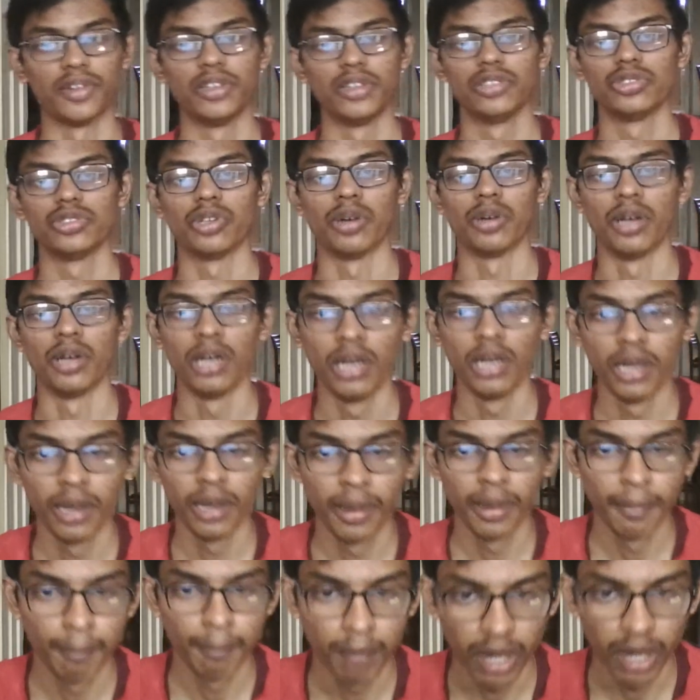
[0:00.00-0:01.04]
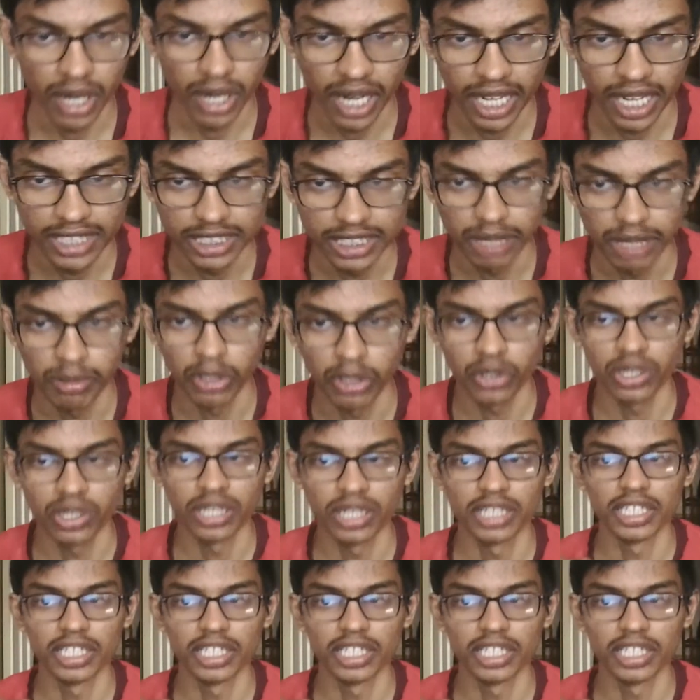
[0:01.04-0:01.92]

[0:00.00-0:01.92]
So buccal and sublingual,